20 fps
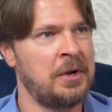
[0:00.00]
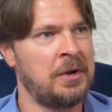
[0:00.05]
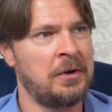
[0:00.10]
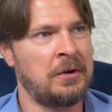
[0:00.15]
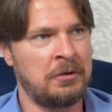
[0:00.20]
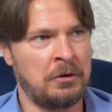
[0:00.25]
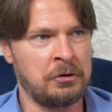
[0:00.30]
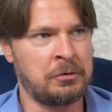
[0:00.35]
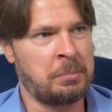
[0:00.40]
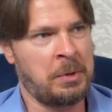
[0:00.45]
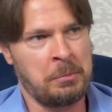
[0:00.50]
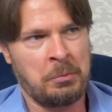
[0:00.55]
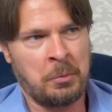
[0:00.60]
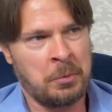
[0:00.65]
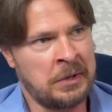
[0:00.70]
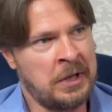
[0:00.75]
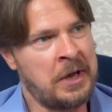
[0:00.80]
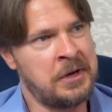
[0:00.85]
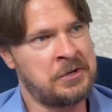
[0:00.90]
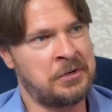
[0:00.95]
a lot of people
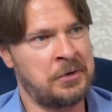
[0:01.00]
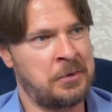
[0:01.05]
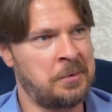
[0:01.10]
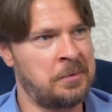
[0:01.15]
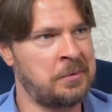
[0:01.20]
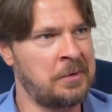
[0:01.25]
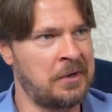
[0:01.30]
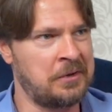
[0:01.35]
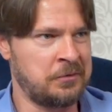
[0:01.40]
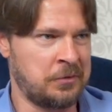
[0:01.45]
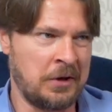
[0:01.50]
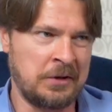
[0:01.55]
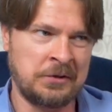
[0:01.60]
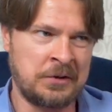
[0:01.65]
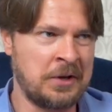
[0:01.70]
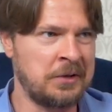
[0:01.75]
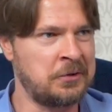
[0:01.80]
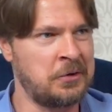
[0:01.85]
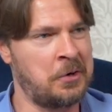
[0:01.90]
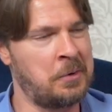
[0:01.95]
will hate you and they'll
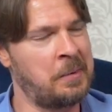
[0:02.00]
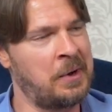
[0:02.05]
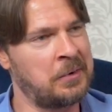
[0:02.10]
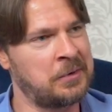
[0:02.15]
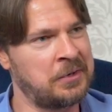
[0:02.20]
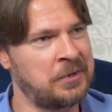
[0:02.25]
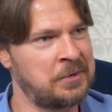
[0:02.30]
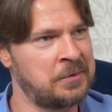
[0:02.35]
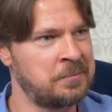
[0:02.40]
tell you about it.